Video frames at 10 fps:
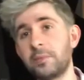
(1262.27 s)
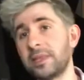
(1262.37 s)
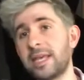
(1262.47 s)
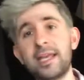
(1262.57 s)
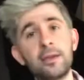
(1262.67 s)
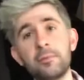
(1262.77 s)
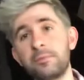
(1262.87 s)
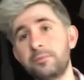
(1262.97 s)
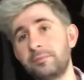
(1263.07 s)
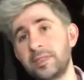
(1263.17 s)
but they don't
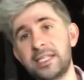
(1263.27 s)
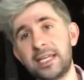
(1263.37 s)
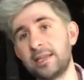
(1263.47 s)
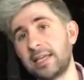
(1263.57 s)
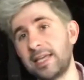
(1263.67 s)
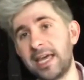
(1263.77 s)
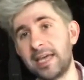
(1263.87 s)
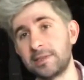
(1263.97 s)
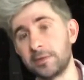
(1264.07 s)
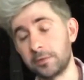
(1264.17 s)
particularly
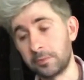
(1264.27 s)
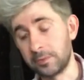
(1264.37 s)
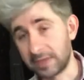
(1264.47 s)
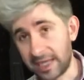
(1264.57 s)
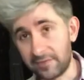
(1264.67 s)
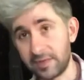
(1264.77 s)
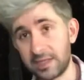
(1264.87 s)
care to put the effort